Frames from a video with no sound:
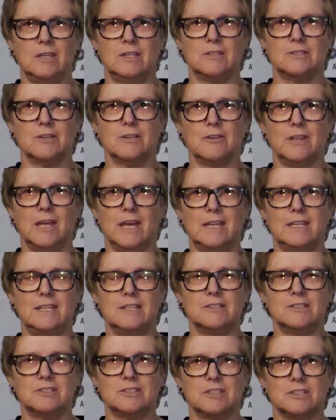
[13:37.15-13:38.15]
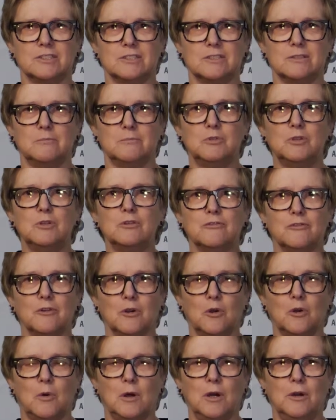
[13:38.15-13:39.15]
So that is just a beautiful
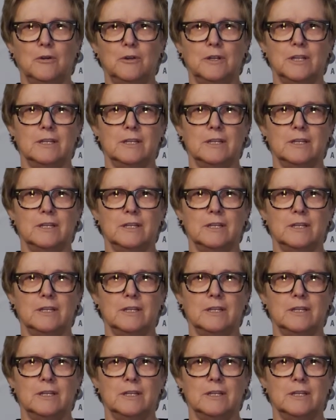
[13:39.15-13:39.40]
quote.